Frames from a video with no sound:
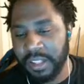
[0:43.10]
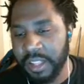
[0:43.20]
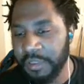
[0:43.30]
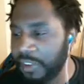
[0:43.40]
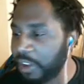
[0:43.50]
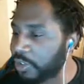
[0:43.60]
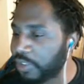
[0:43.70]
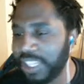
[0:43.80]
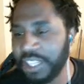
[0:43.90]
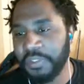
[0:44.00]
Confused,
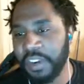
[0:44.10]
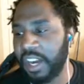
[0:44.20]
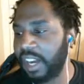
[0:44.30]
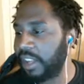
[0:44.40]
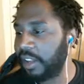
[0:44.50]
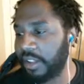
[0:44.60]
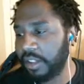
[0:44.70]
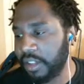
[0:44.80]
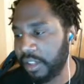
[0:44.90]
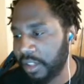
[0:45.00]
that's fine.
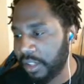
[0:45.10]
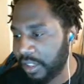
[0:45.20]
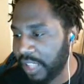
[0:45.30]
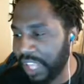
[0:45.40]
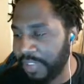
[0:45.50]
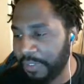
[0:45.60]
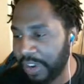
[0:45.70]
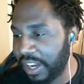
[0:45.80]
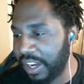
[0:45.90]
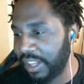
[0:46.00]
That's
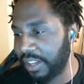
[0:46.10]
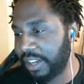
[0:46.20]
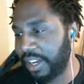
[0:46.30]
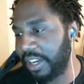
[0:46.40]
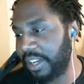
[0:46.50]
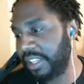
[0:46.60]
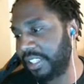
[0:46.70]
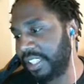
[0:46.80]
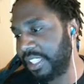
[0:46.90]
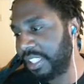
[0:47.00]
fine, guys.
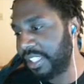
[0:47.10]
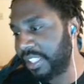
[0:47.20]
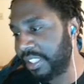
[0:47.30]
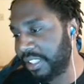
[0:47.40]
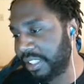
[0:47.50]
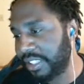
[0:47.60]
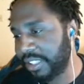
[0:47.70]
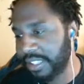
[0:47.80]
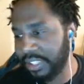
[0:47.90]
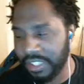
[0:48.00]
It's...
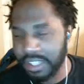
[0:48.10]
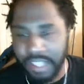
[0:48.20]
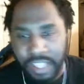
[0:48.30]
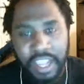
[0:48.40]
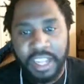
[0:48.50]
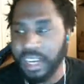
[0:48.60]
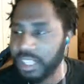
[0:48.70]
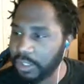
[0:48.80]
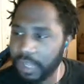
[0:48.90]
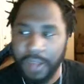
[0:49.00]
It is, no,
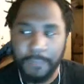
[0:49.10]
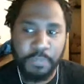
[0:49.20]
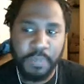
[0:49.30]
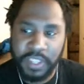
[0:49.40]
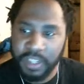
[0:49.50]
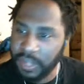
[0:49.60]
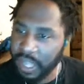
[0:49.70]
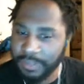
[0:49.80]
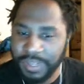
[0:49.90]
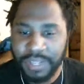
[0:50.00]
it's okay. It's
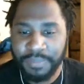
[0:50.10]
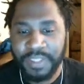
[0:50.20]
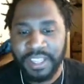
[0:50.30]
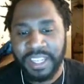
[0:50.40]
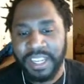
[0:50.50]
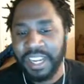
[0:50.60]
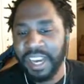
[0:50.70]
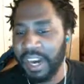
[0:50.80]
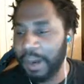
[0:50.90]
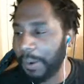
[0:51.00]
okay, man.
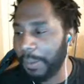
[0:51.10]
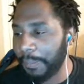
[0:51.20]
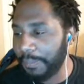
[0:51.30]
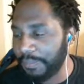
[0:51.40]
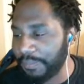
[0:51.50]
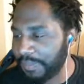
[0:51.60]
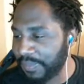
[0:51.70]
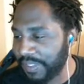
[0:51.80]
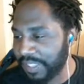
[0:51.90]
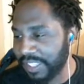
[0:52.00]
Um...
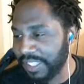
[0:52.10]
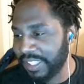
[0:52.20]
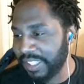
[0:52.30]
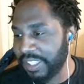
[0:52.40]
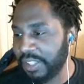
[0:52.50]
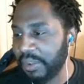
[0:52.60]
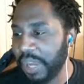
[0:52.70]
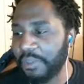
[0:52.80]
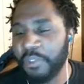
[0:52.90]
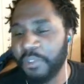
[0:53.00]
You have a